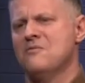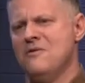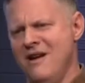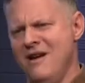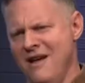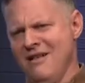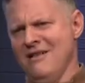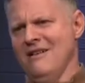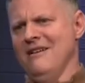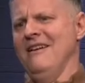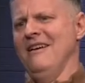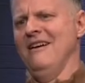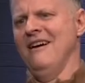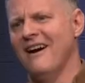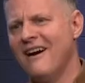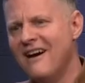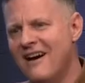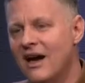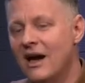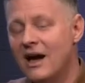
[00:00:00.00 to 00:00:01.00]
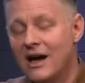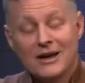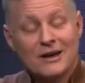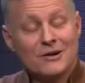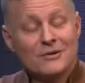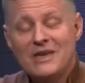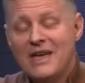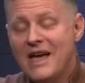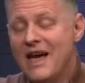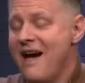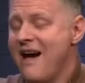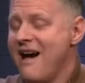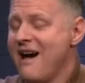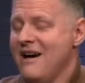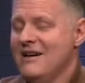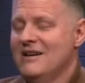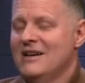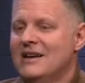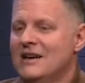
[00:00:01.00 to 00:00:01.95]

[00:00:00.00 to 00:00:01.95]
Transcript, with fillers: Really? I go, Yeah.